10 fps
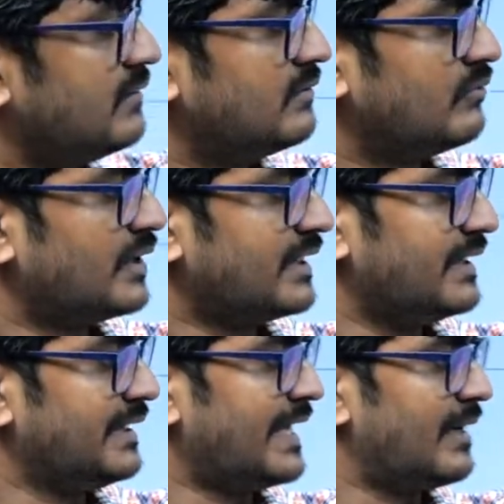what
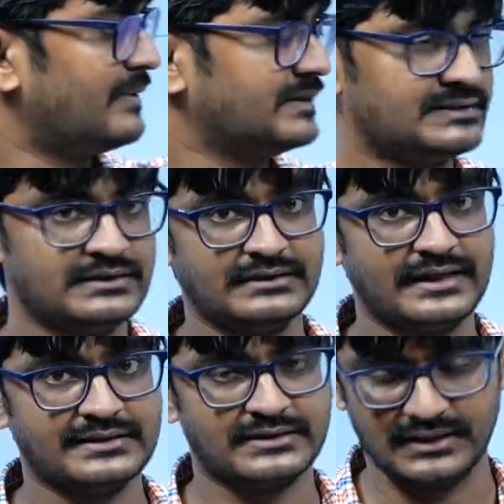it happens
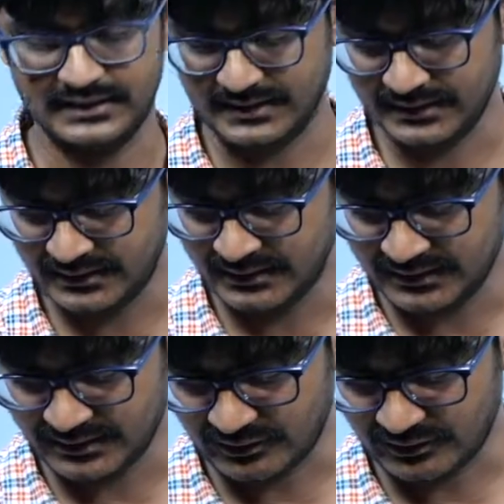naturally, right? Now